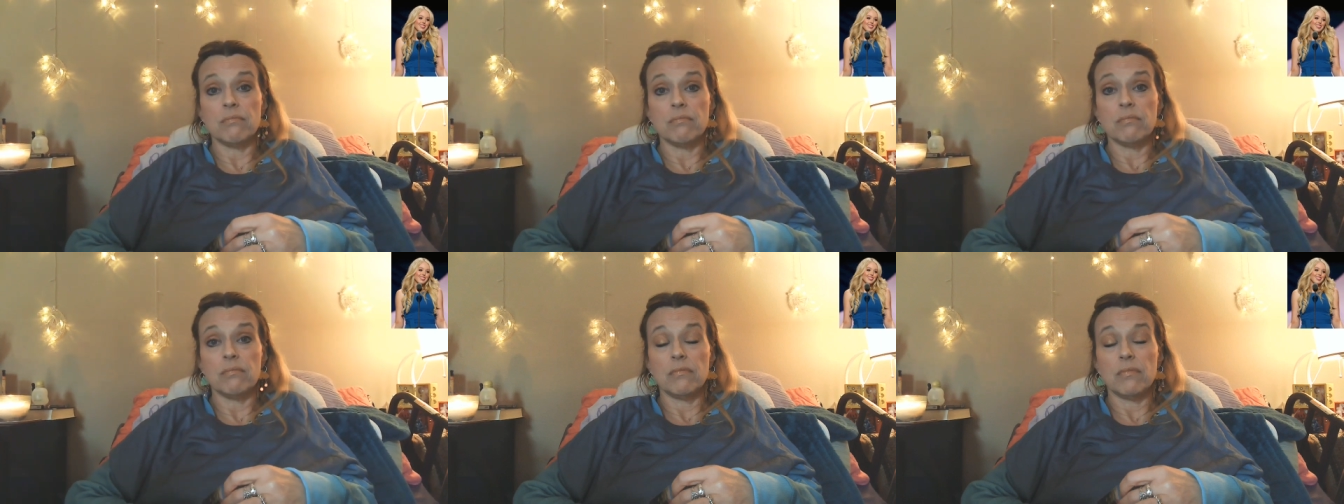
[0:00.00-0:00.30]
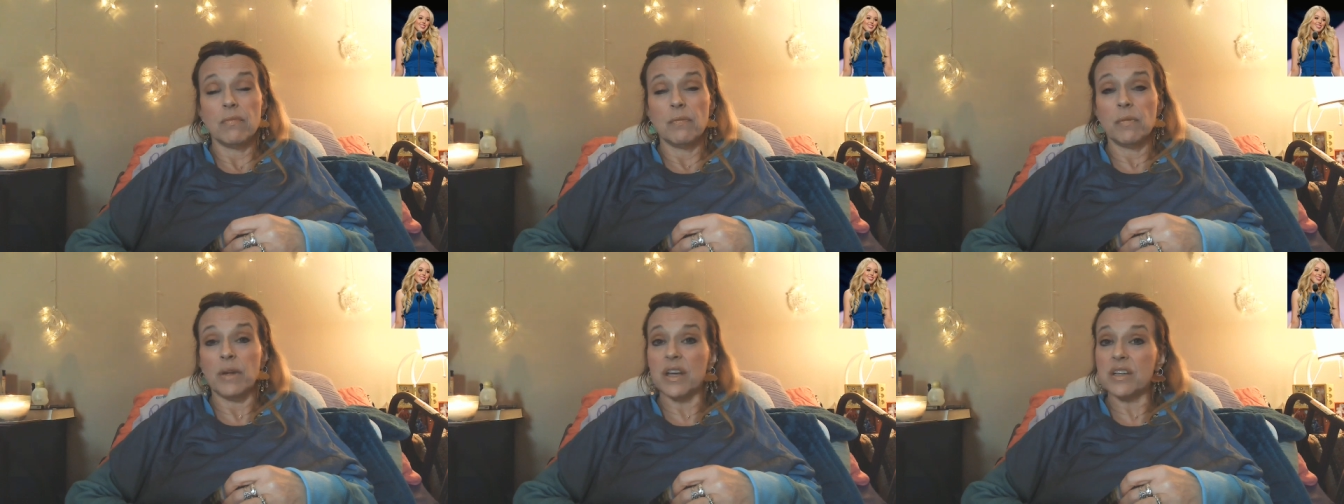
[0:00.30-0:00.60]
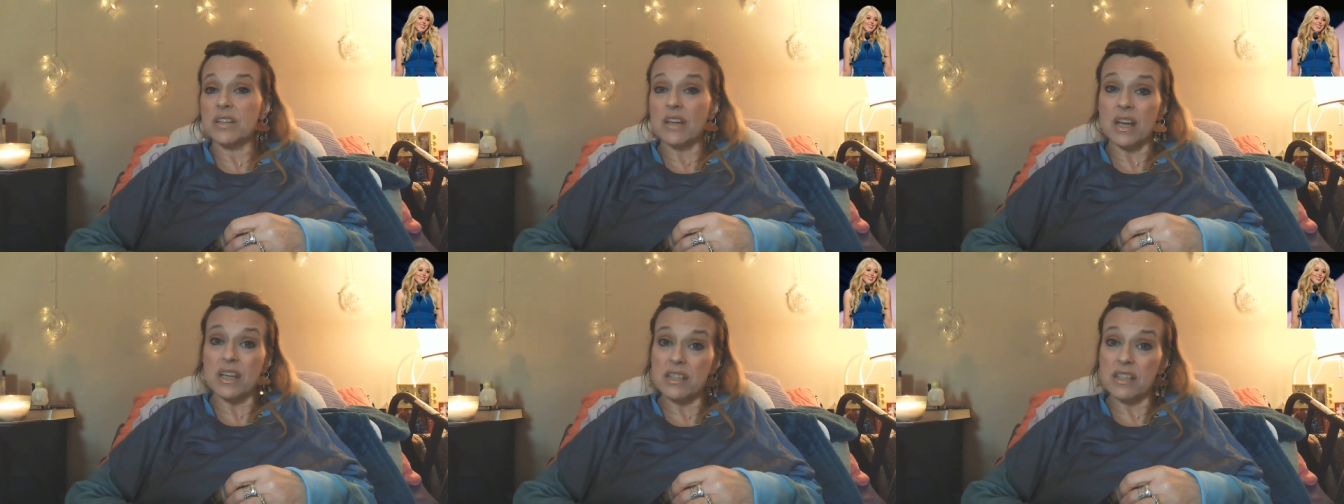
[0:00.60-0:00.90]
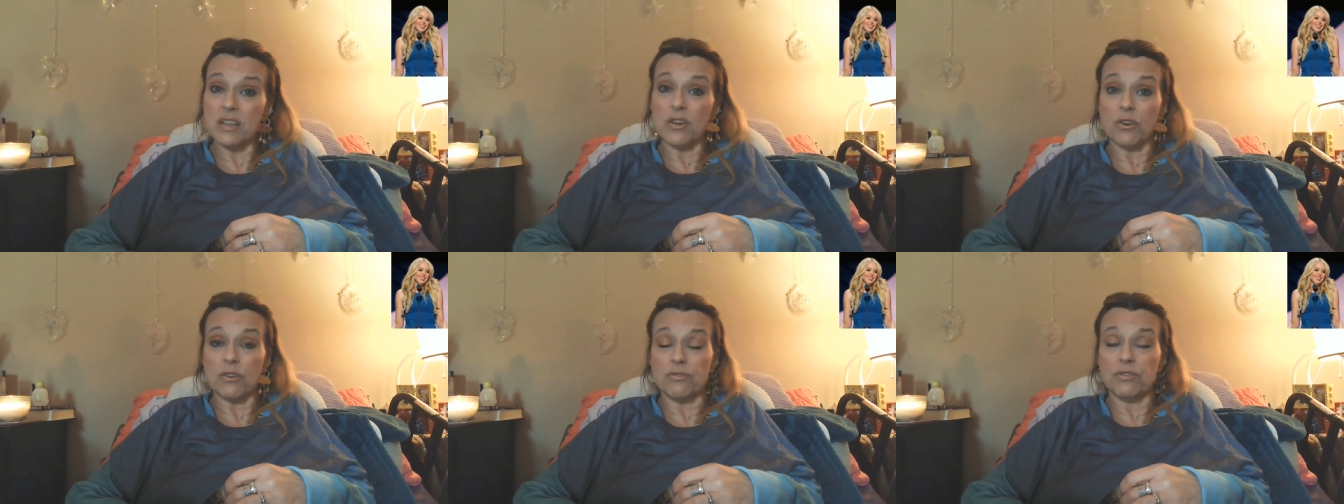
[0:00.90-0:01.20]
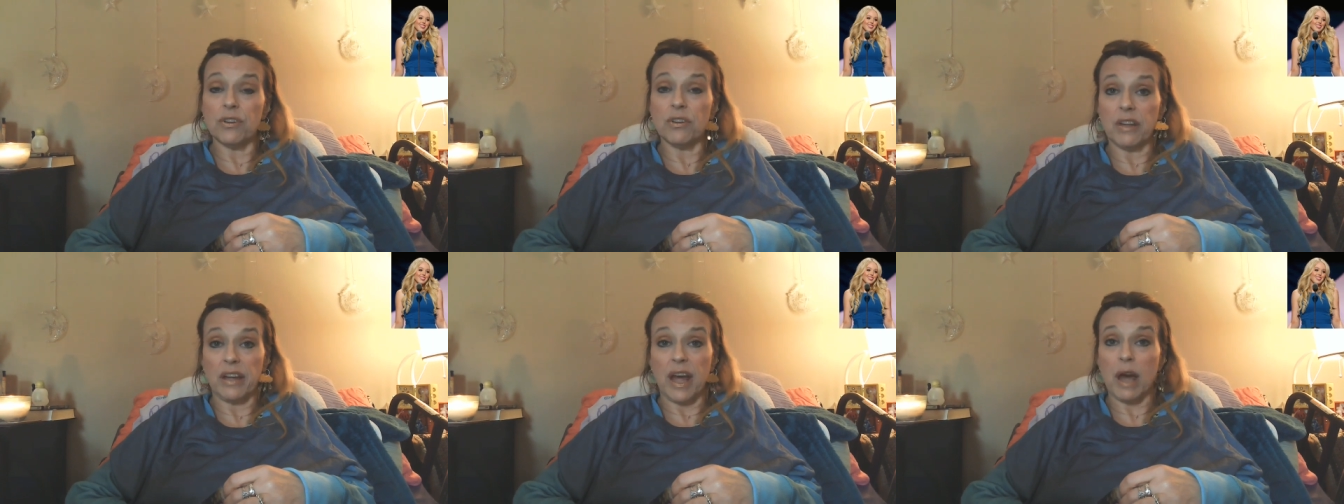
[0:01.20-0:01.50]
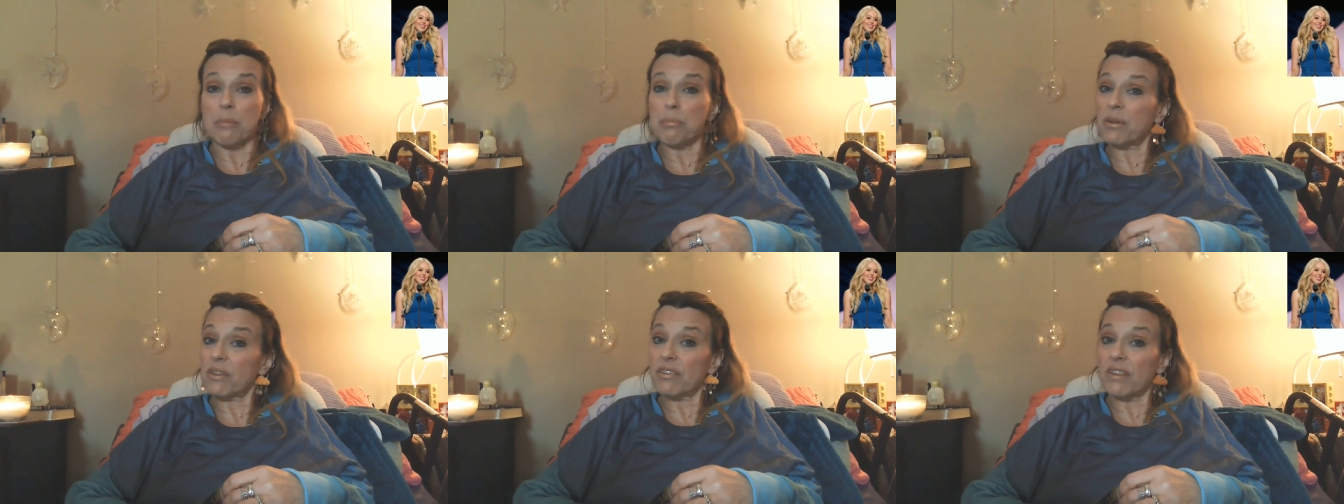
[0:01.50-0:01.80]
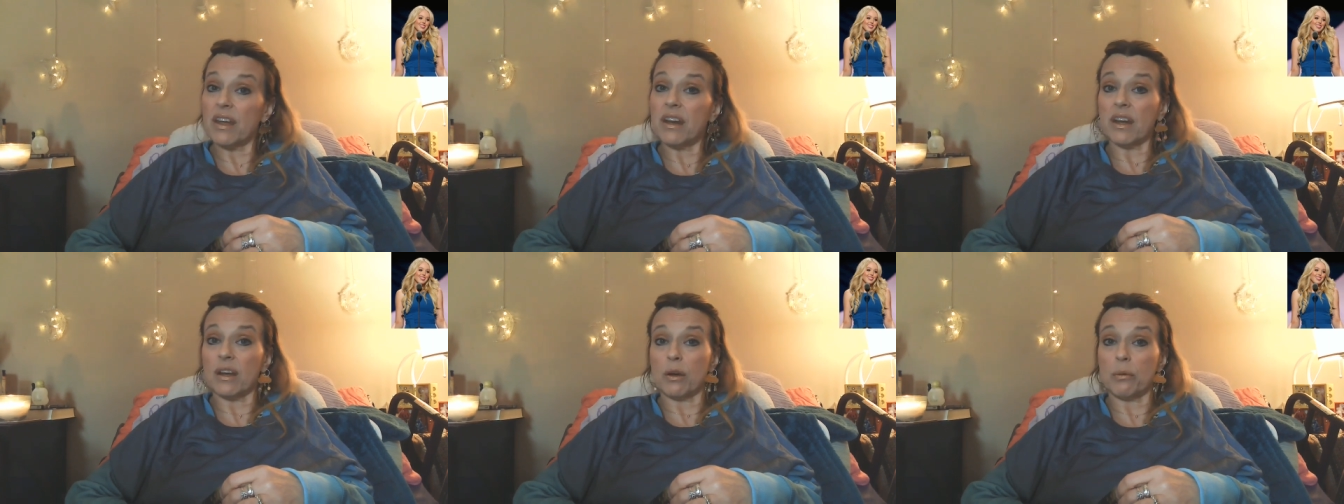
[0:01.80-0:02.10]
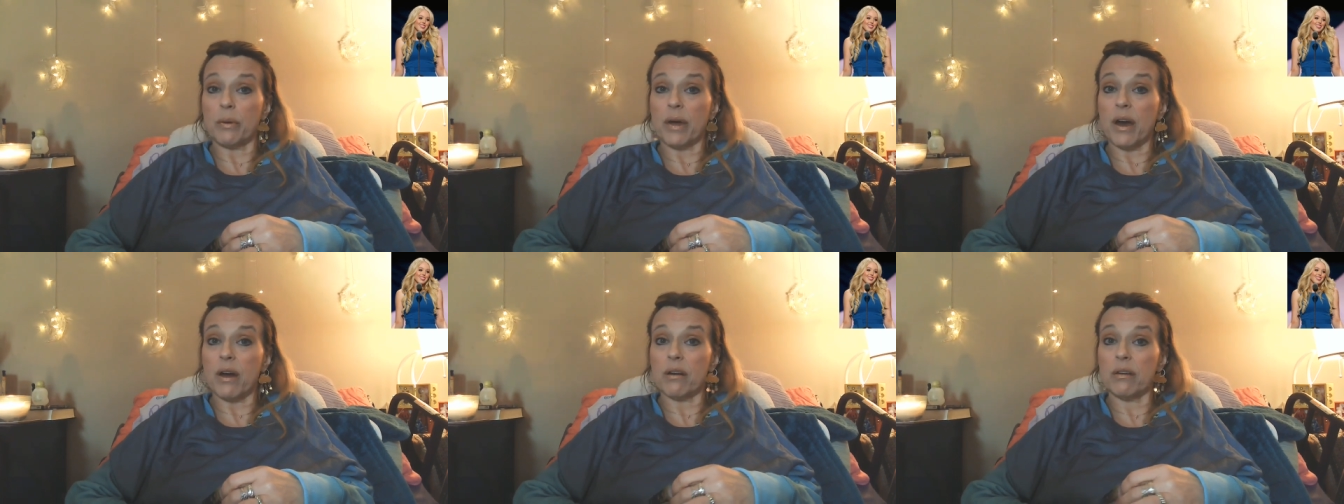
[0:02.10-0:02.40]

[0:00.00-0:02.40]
because I see her feeling apathetic about it.